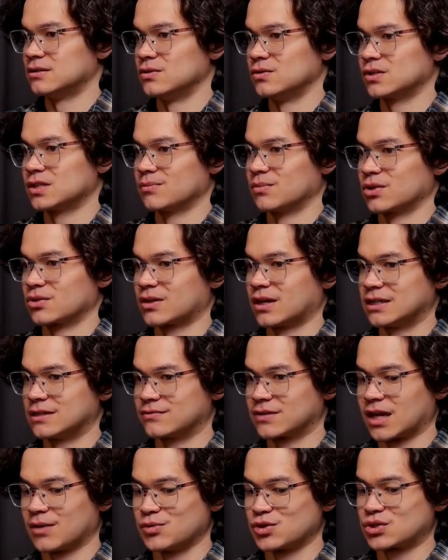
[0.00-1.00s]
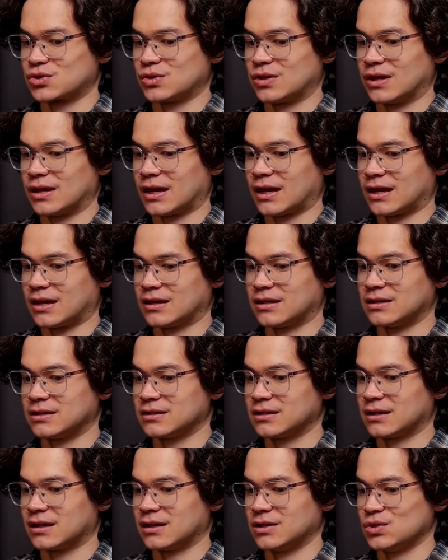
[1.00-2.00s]
do similar kinds of chemistry,
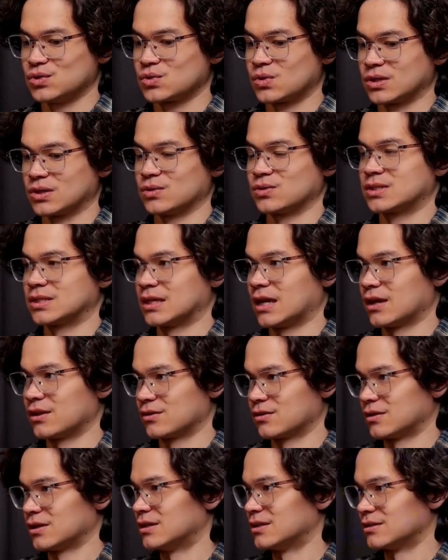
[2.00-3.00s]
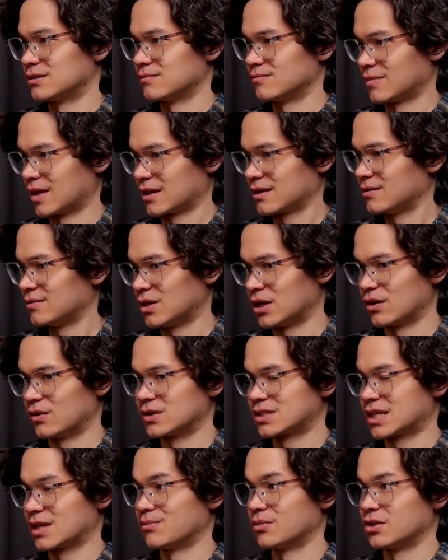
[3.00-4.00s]
and you string those together and
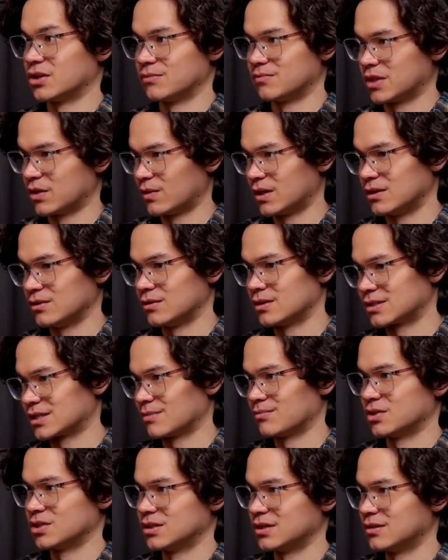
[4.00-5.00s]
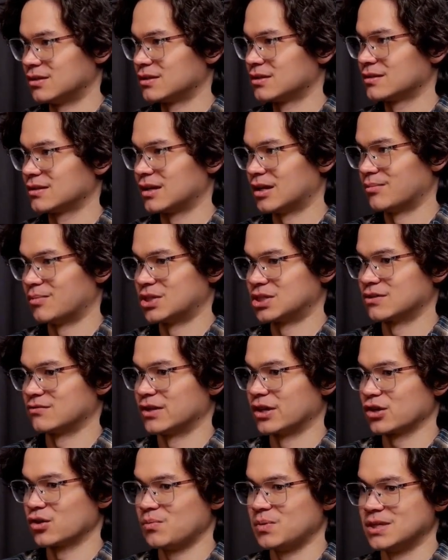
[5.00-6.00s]
assemble them the way you'd assemble a bunch
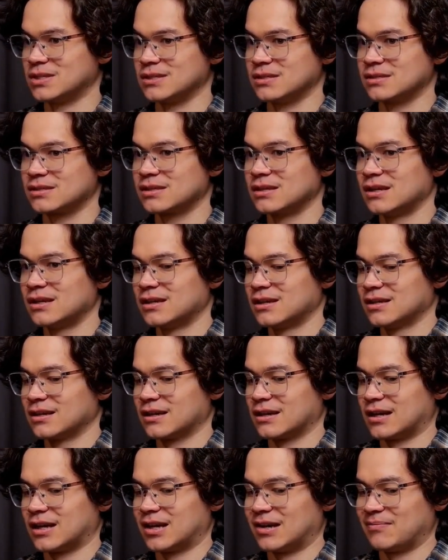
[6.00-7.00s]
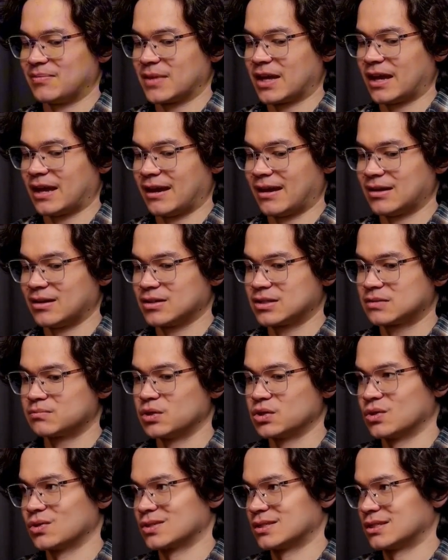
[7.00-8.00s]
of Lego pieces, and
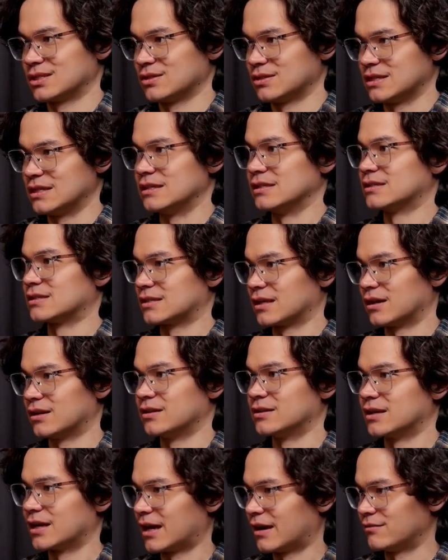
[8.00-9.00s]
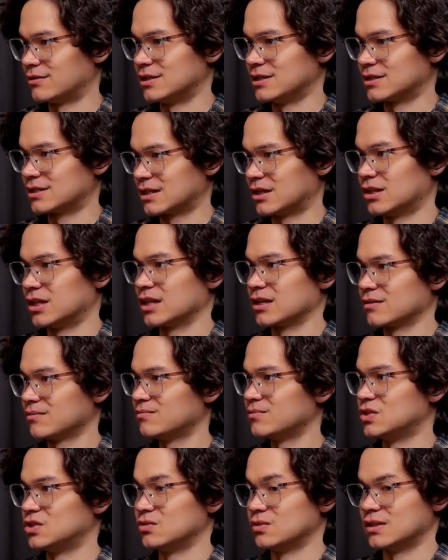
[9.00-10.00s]
put those into the yeast cell and have the yeast cell
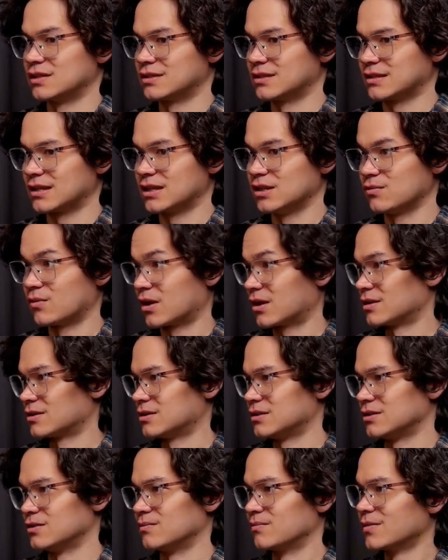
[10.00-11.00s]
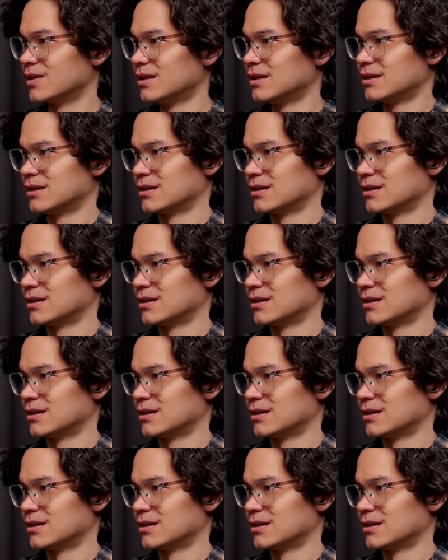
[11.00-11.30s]
like do the thing that you want it to do,